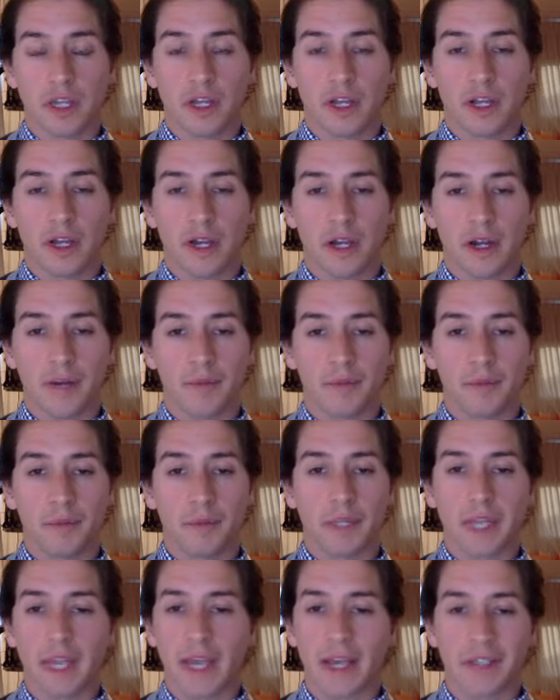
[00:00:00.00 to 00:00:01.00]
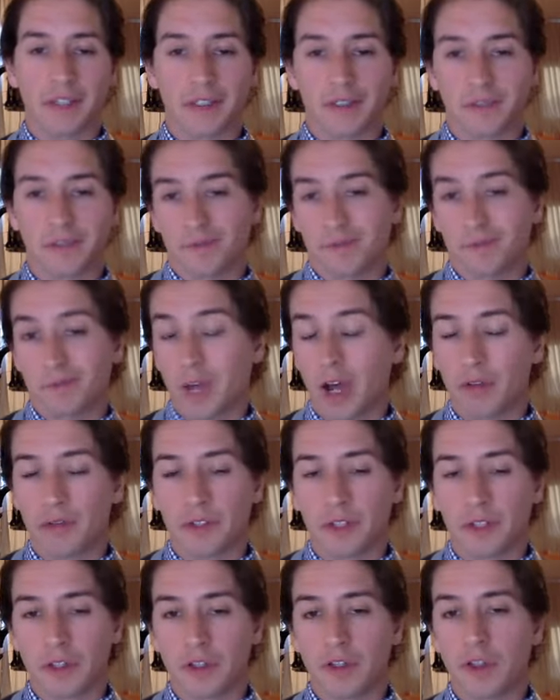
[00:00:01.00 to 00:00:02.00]
Um, but yeah, it's
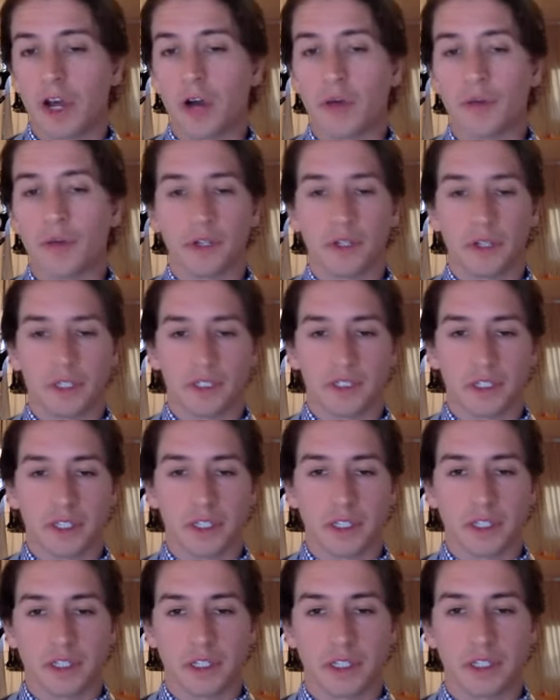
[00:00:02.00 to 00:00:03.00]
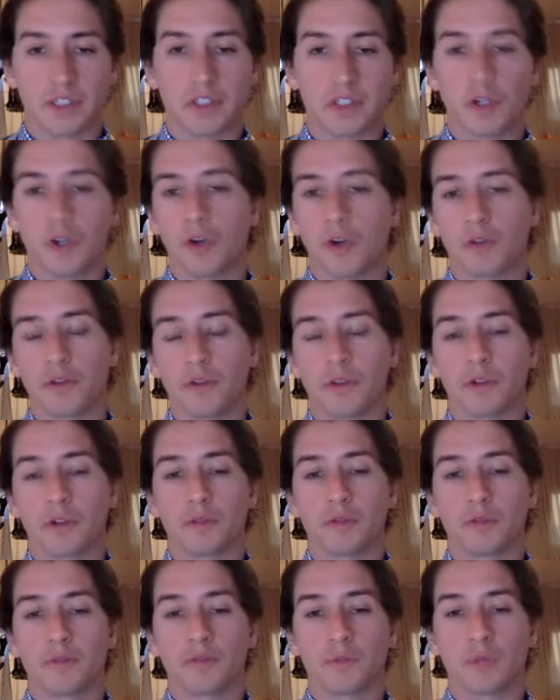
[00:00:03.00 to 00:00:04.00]
often not realistic. And so if
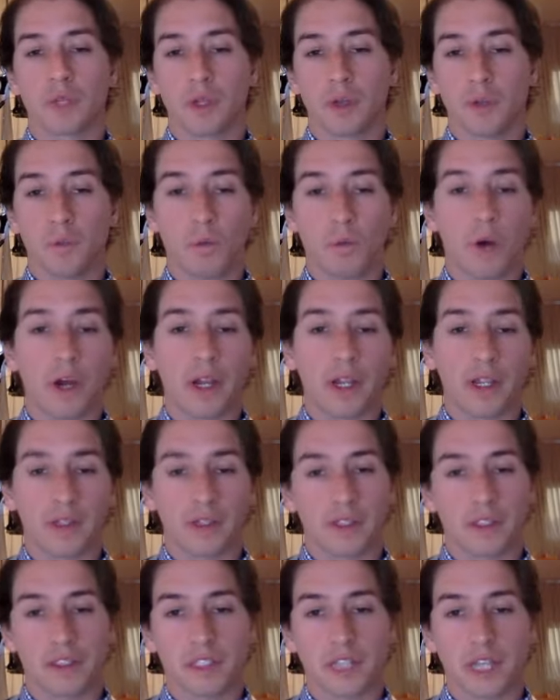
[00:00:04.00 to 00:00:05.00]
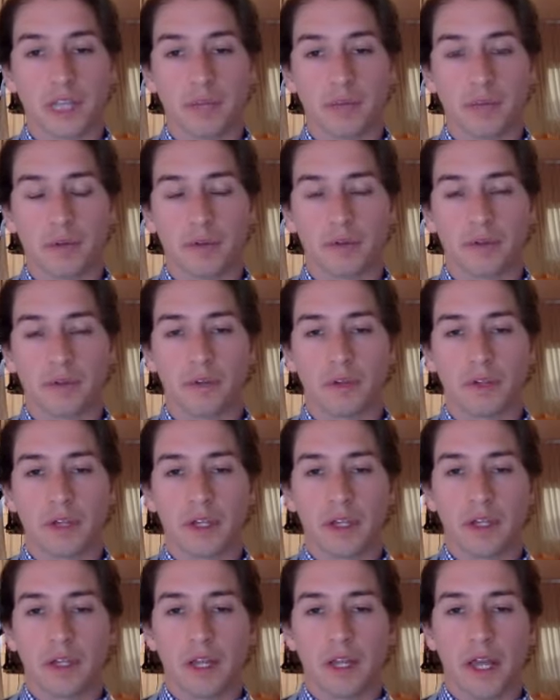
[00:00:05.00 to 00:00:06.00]
you're wanting this type of
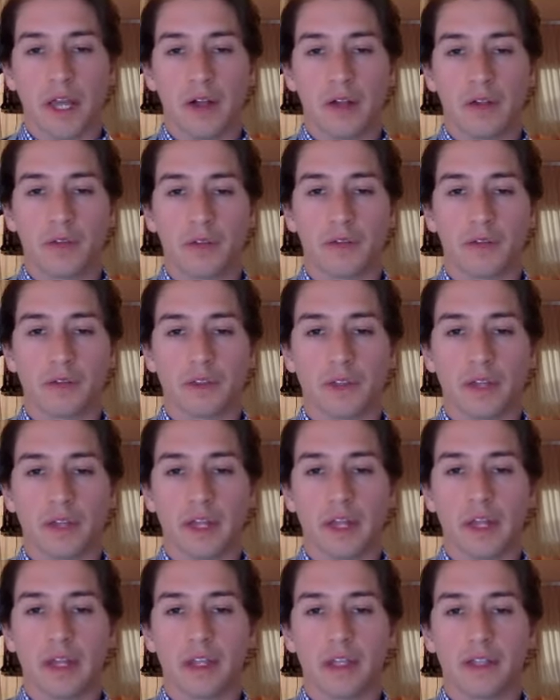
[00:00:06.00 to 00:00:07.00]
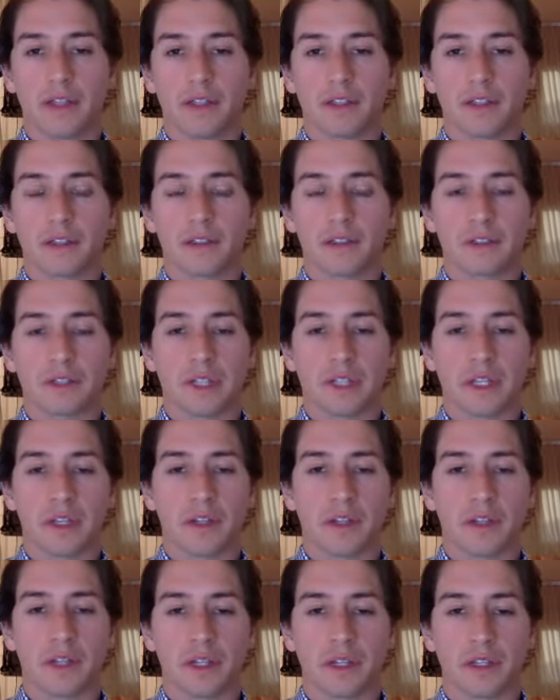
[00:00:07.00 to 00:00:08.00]
health and
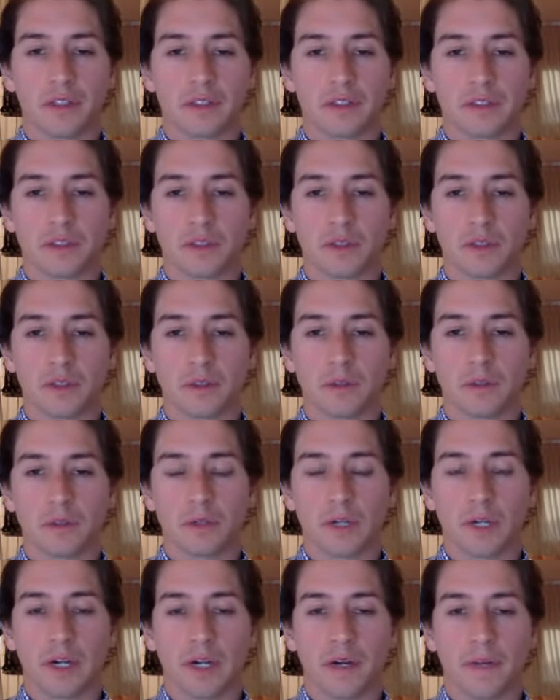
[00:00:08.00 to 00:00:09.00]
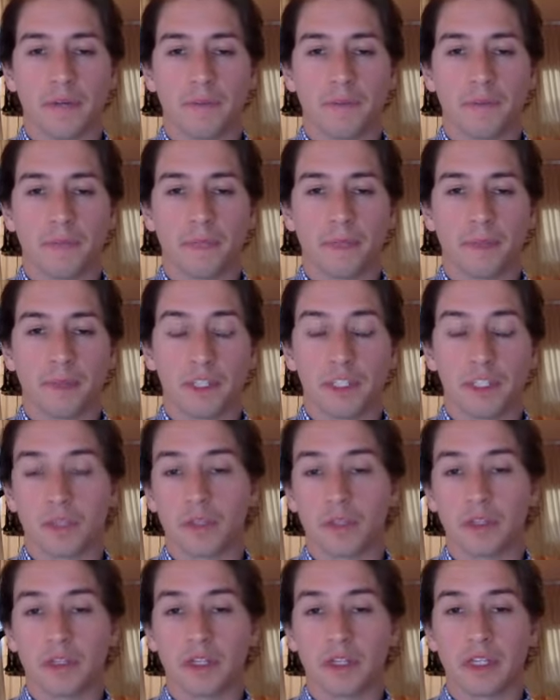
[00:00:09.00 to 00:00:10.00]
healing to um, be
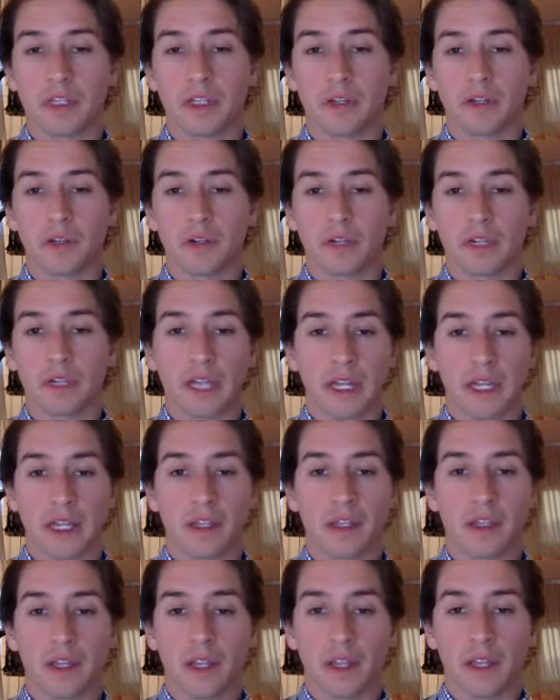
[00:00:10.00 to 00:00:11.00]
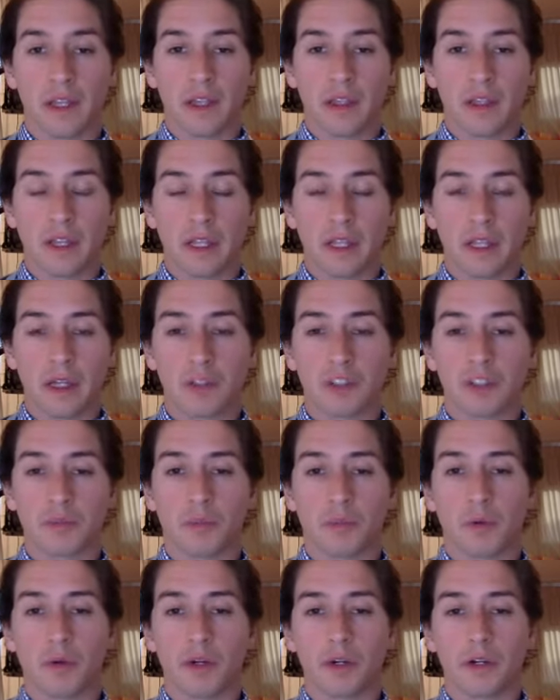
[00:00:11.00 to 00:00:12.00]
something that you're getting. You know, it's
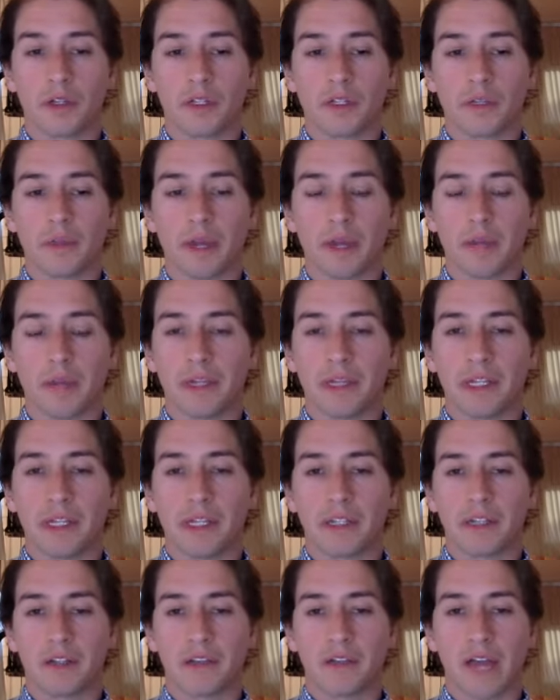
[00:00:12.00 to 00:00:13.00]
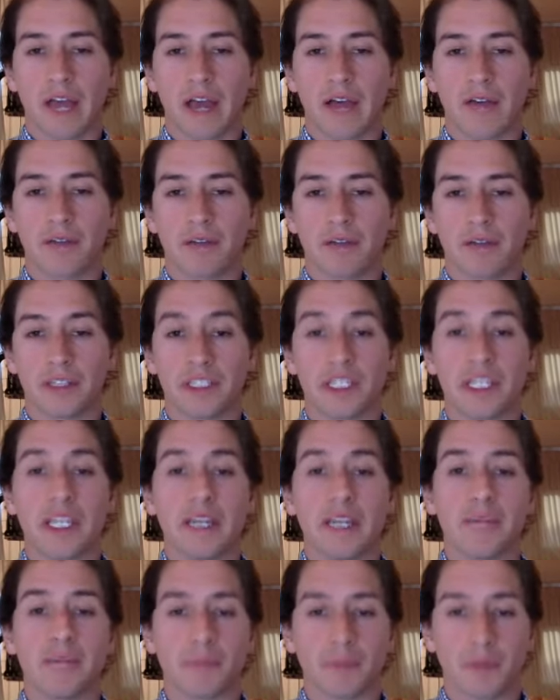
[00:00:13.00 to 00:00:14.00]
important, in my opinion, to, to have a
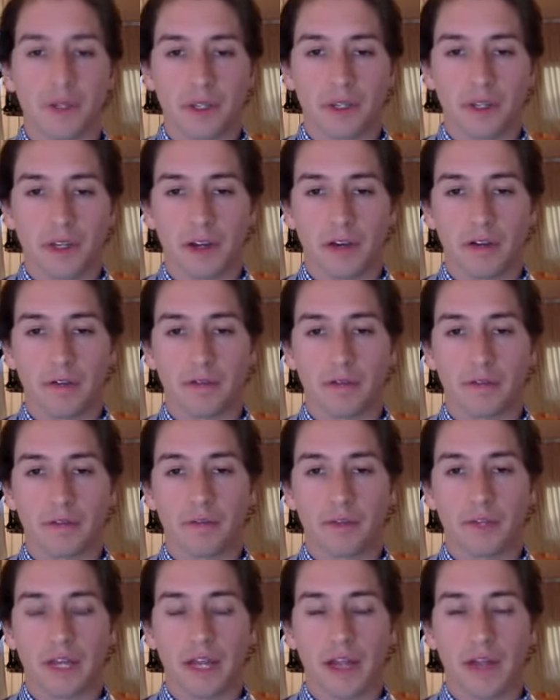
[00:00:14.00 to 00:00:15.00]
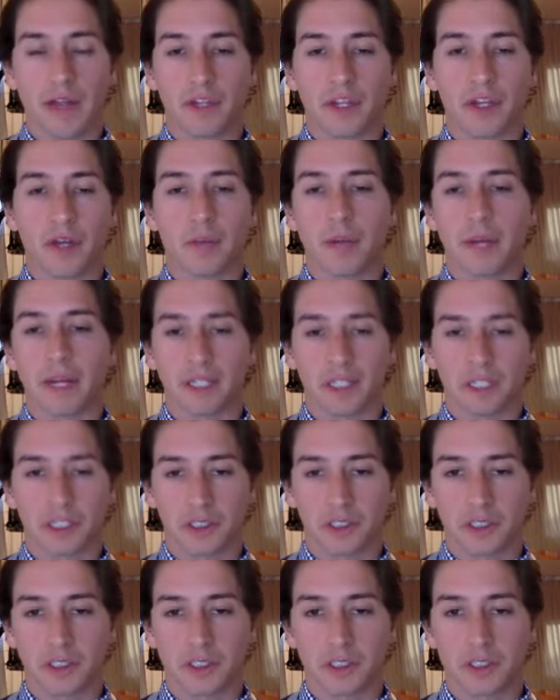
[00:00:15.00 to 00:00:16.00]
team of healthcare
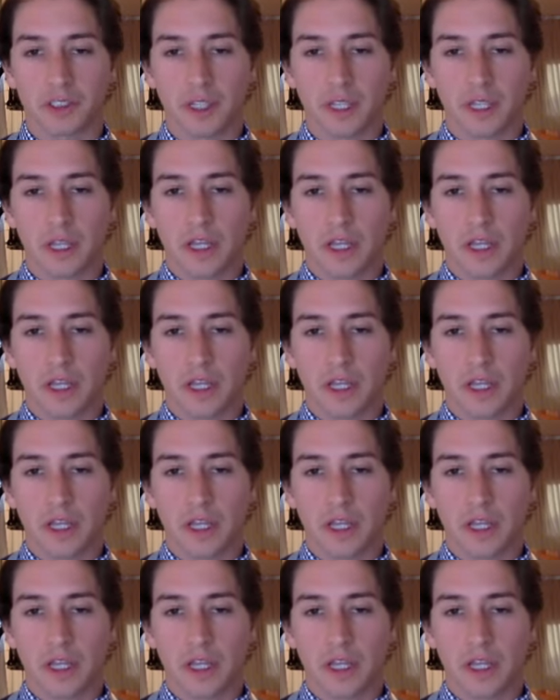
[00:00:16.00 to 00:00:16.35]
practitioners.